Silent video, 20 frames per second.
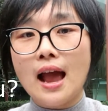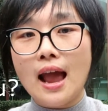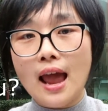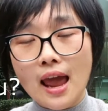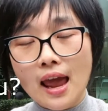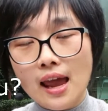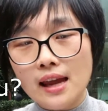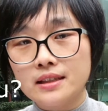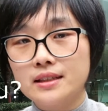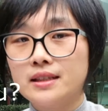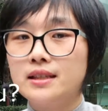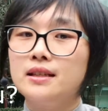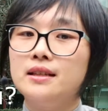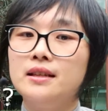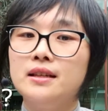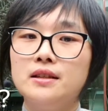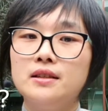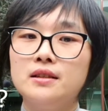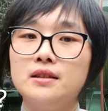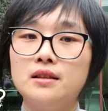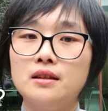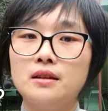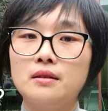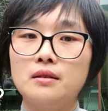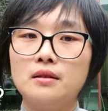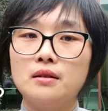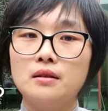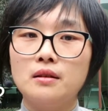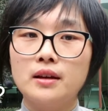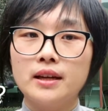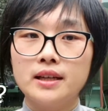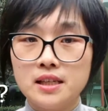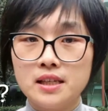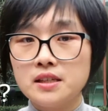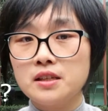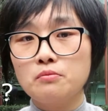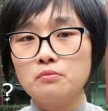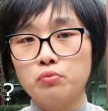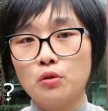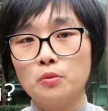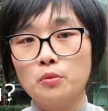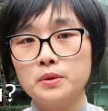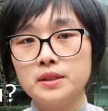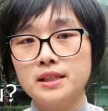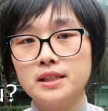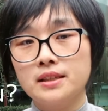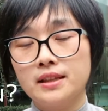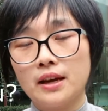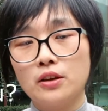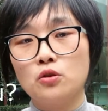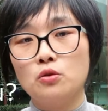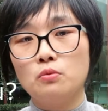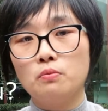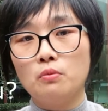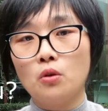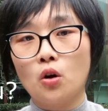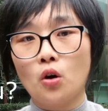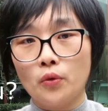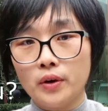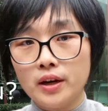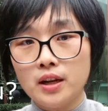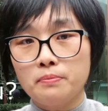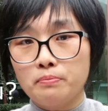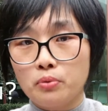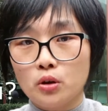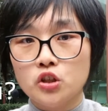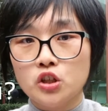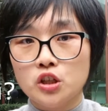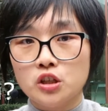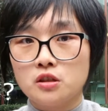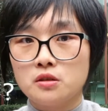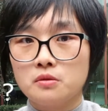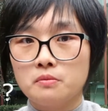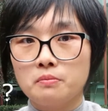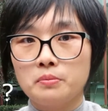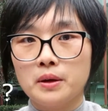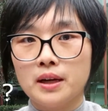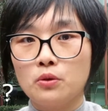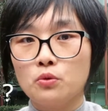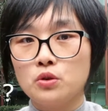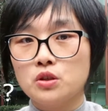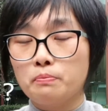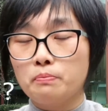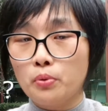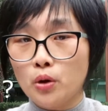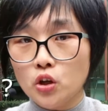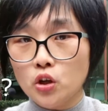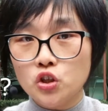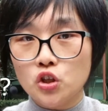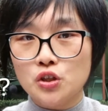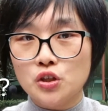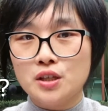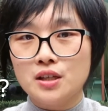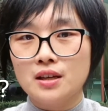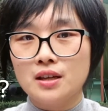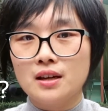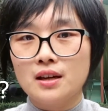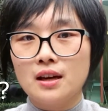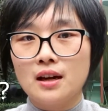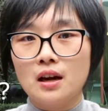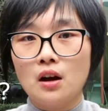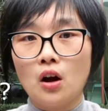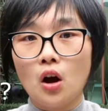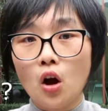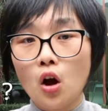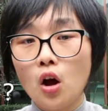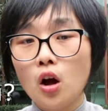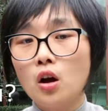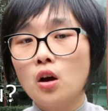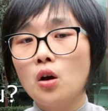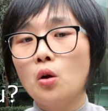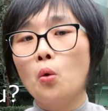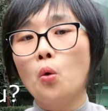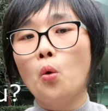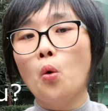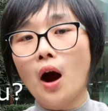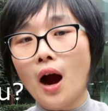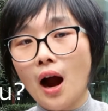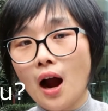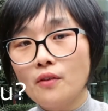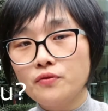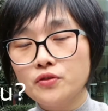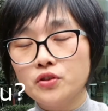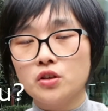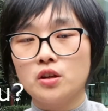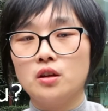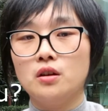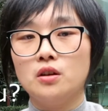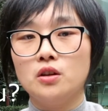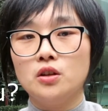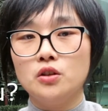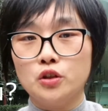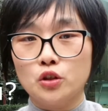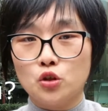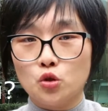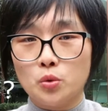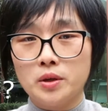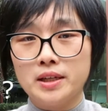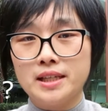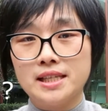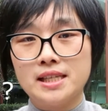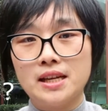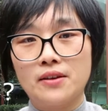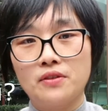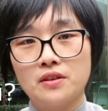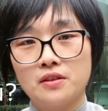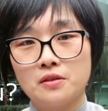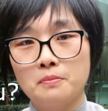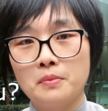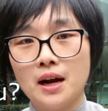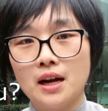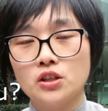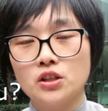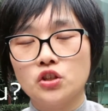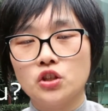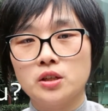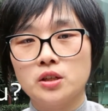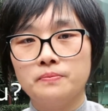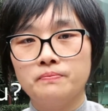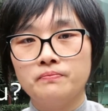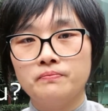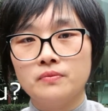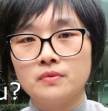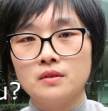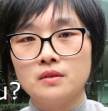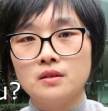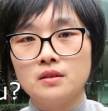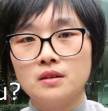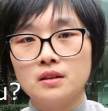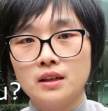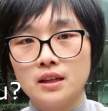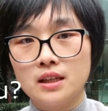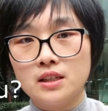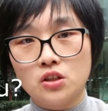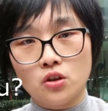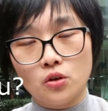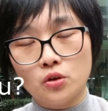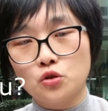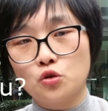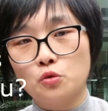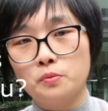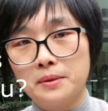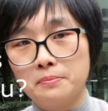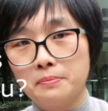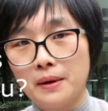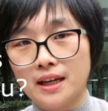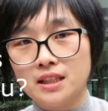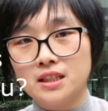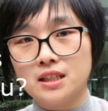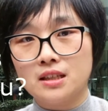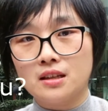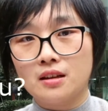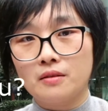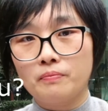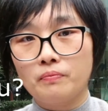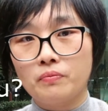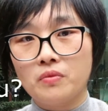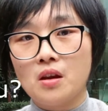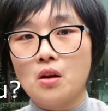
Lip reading: and the existing property that you already purchased, but it was purchased on or after the 27th March, is going to be impacted.